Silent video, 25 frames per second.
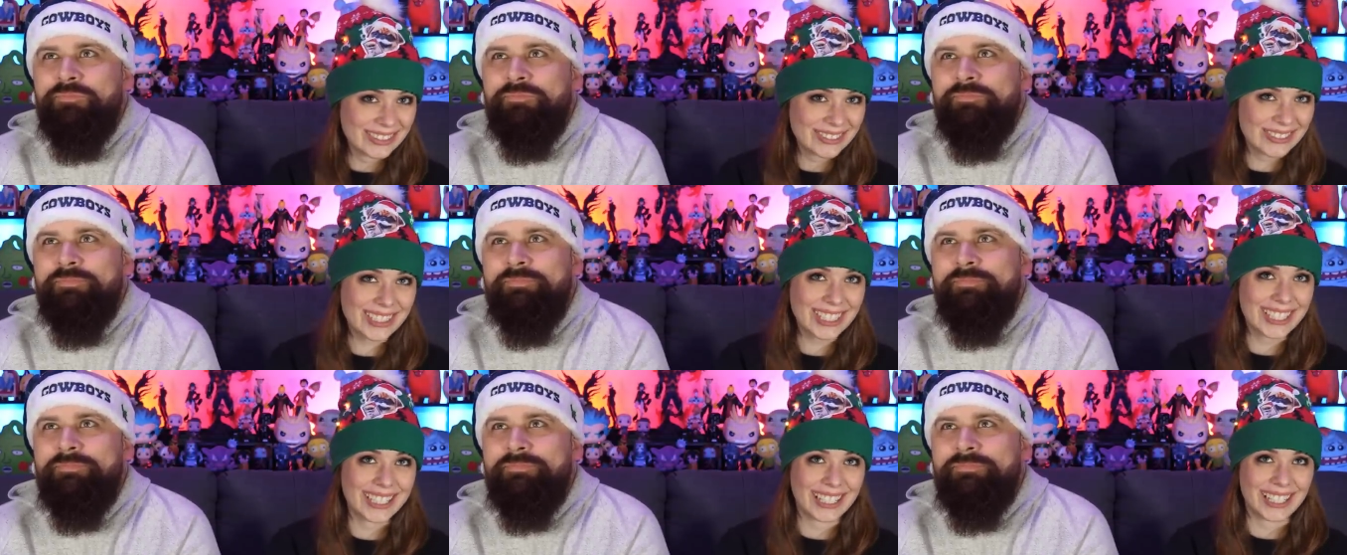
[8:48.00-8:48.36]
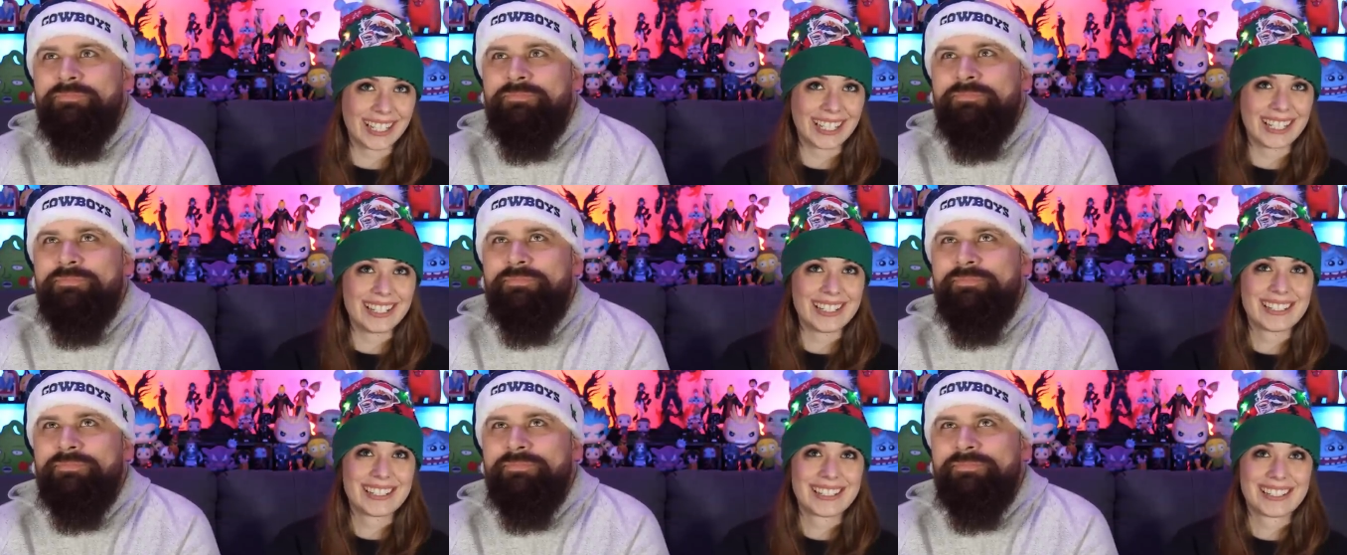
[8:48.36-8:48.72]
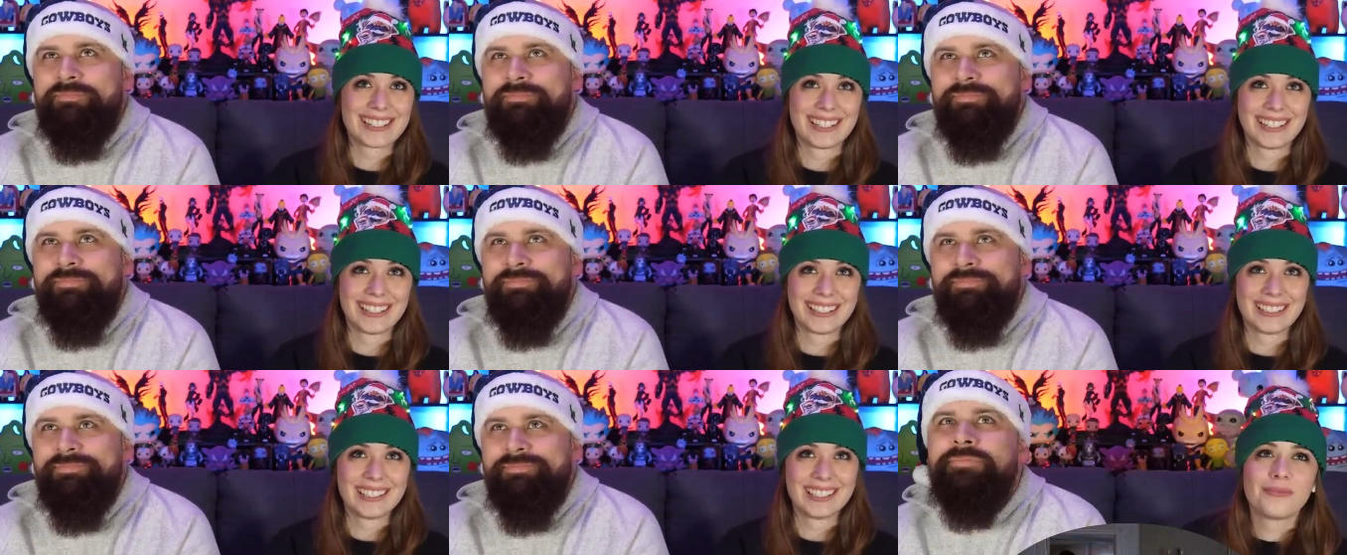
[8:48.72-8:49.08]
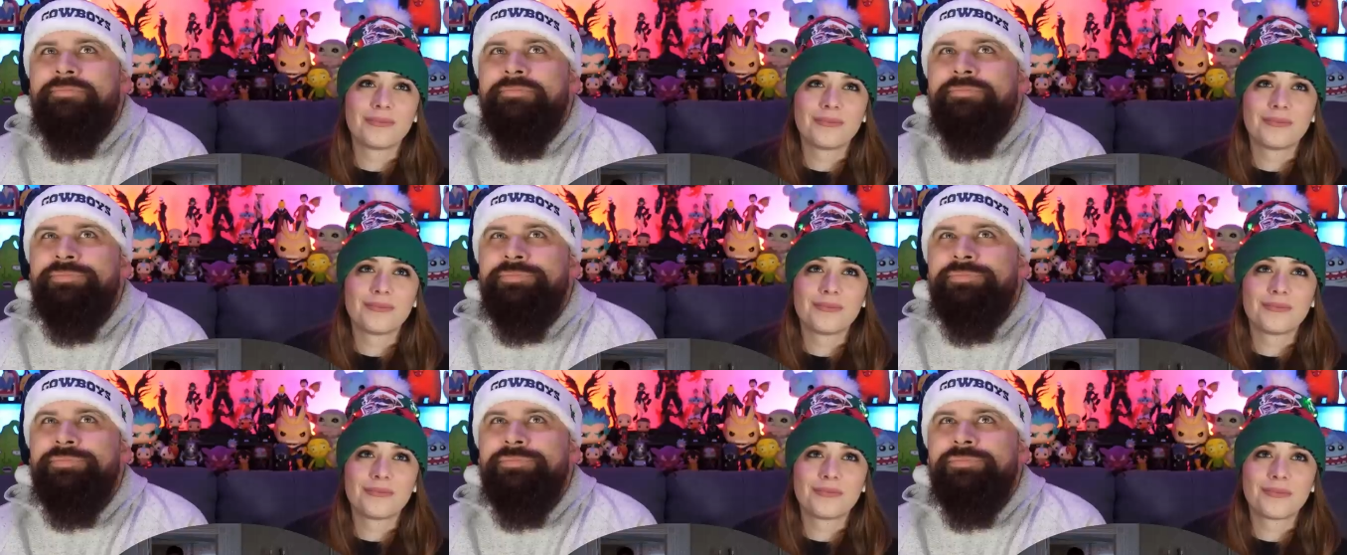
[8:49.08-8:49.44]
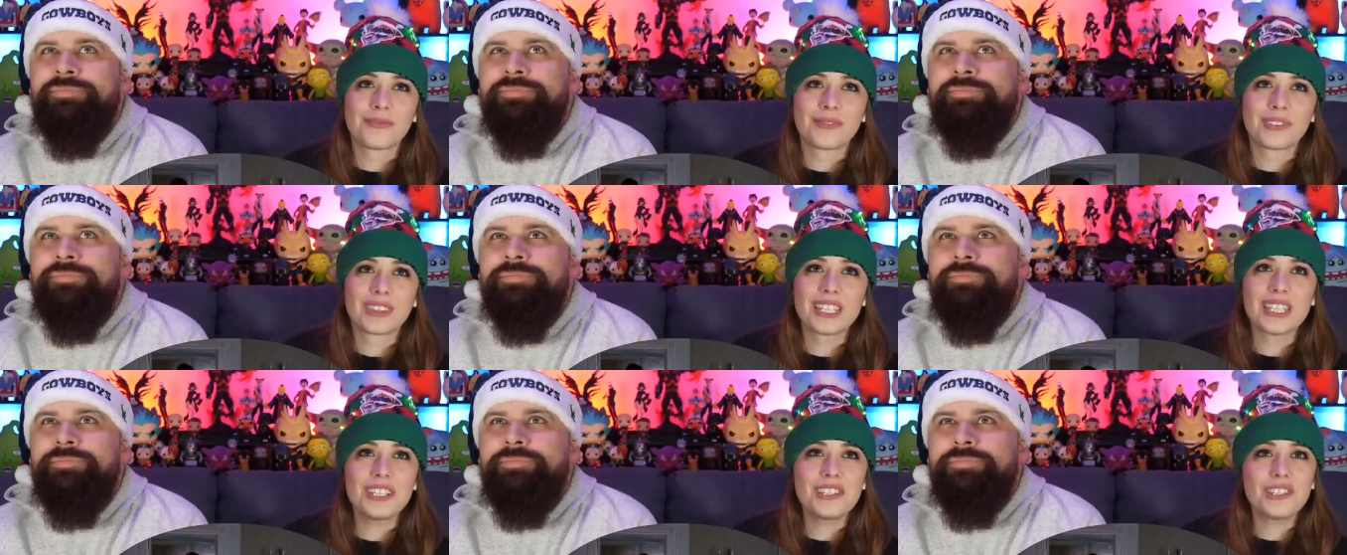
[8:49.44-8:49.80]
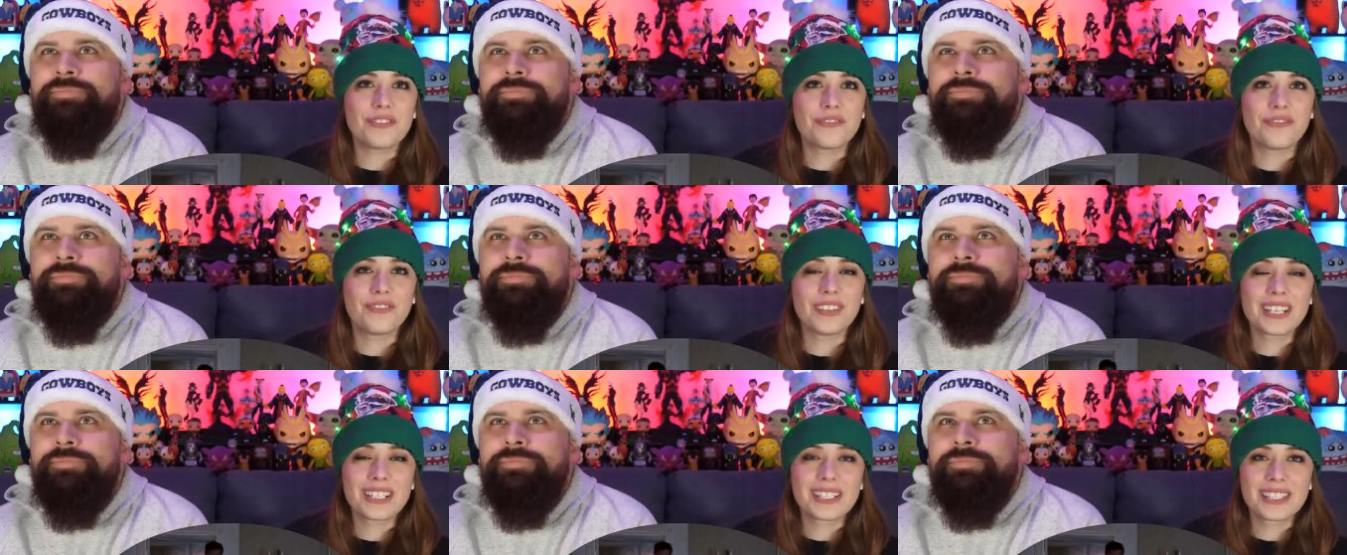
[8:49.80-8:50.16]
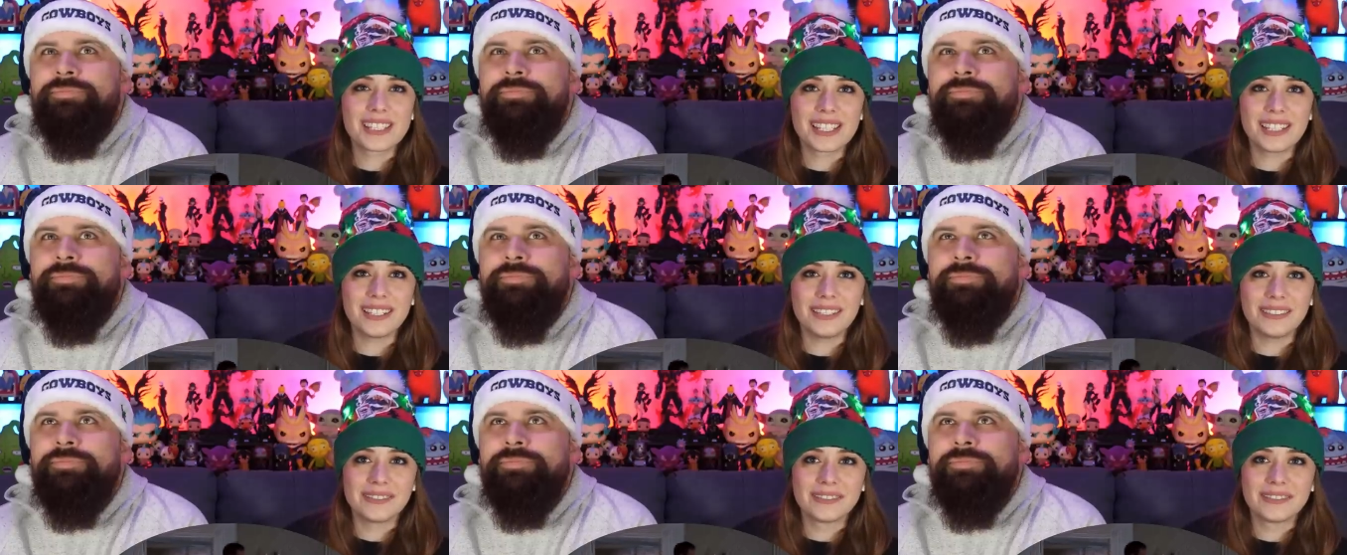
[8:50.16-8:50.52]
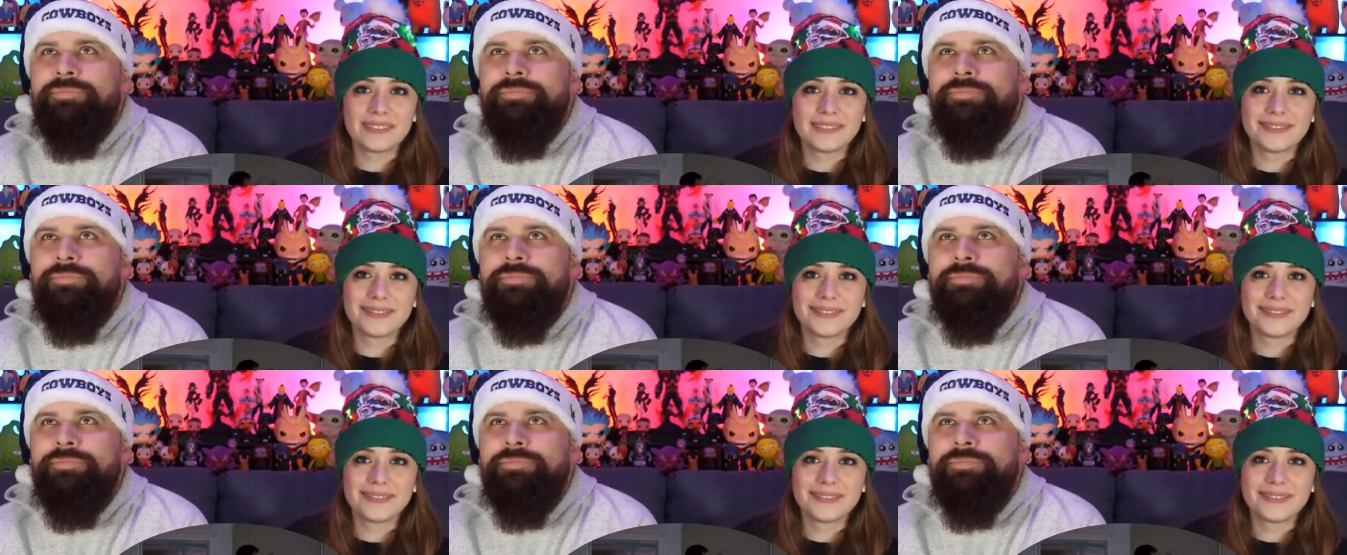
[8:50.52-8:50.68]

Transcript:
Speaker 1: my god. Did you fix it?